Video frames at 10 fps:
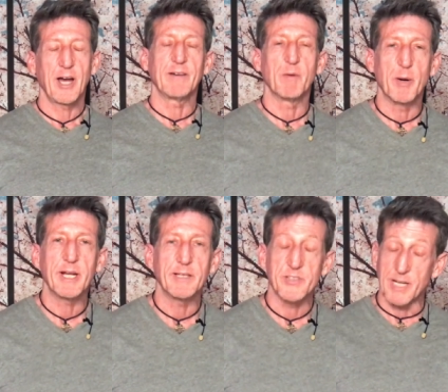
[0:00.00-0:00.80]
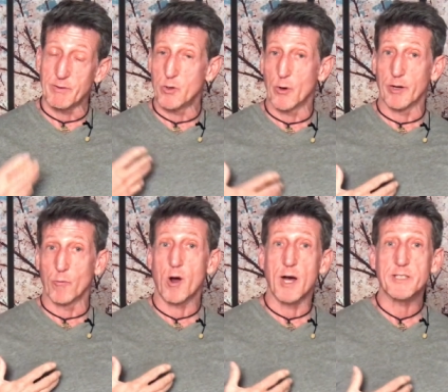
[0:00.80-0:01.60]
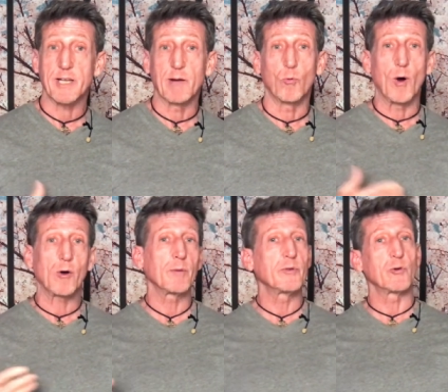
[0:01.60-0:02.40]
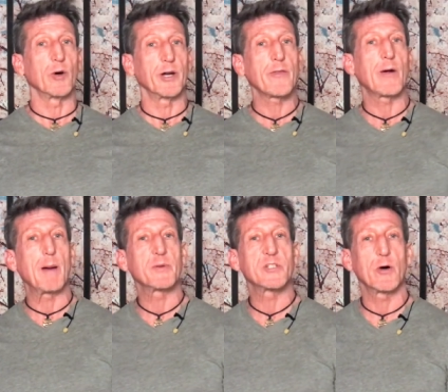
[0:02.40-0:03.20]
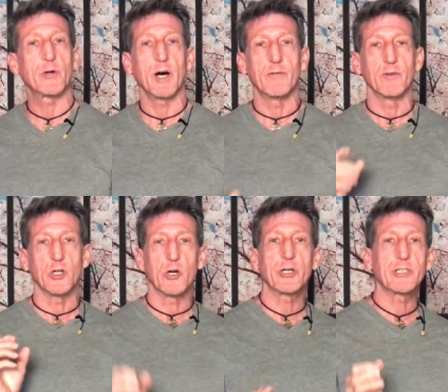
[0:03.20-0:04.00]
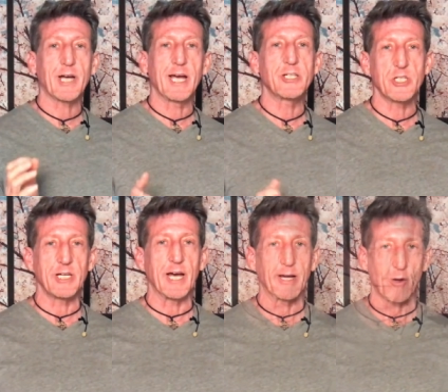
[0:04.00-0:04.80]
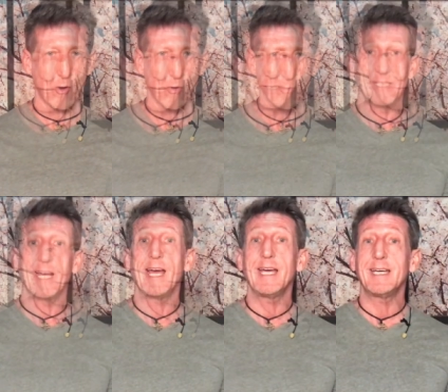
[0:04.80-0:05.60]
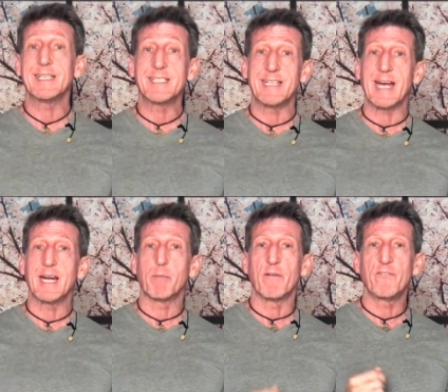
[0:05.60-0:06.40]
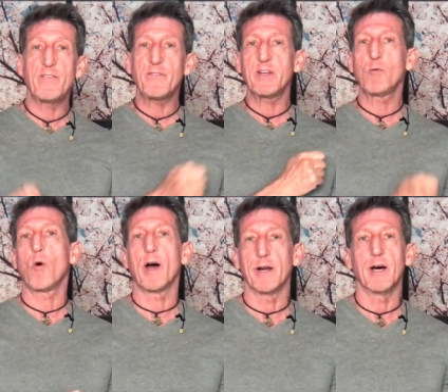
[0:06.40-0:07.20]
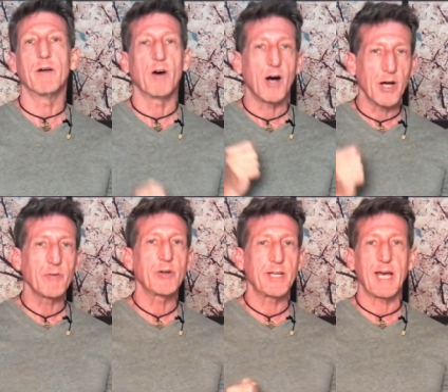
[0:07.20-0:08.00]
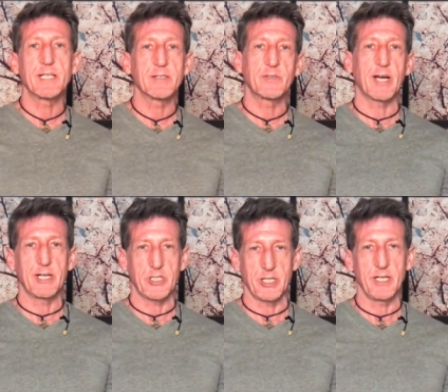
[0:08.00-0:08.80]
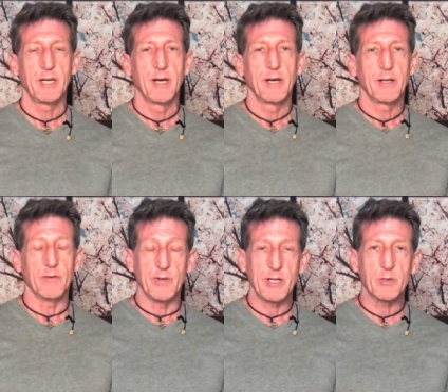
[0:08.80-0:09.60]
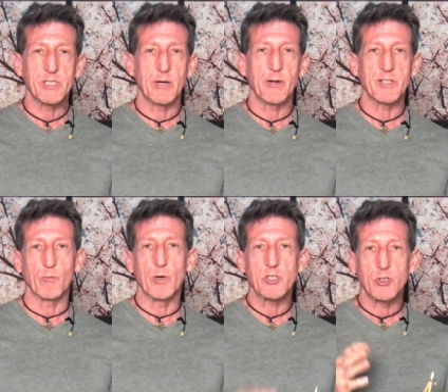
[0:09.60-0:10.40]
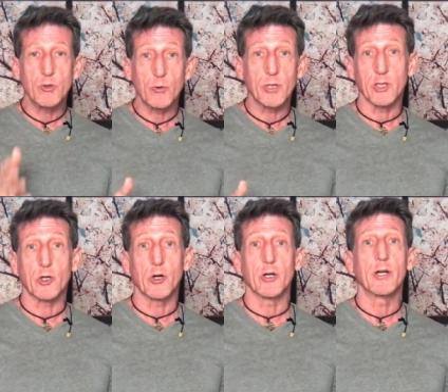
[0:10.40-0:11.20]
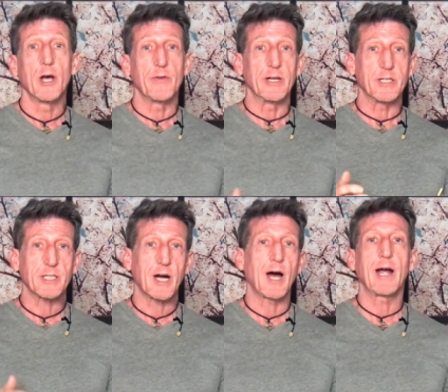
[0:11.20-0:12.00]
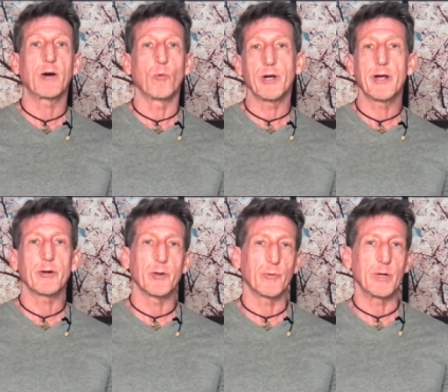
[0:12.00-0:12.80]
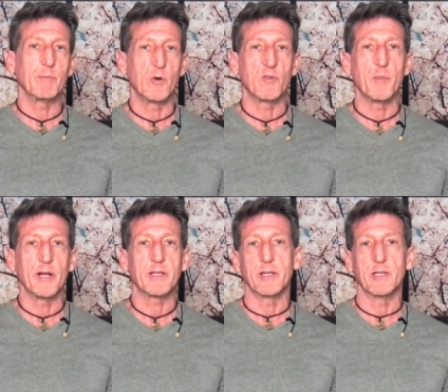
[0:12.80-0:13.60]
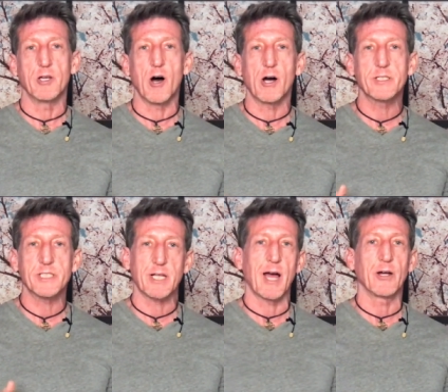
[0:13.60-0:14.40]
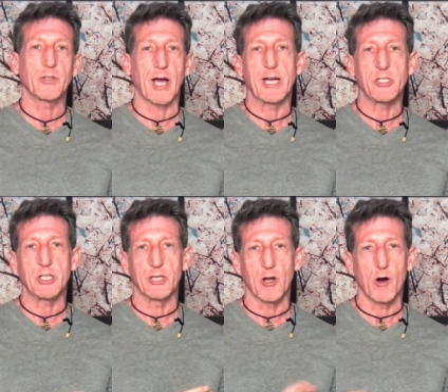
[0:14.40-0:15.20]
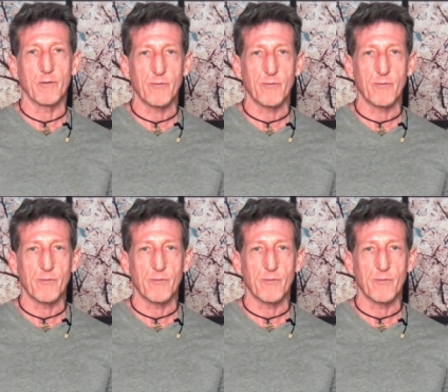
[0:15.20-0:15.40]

Hi, everybody, it's David Dorian Ross, and welcome to another episode of Learn Tai Chi at Home. Today is day number 51 of 100 Days of Tai Chi the video series in which you can learn the entire 103 movement yang style tai chi long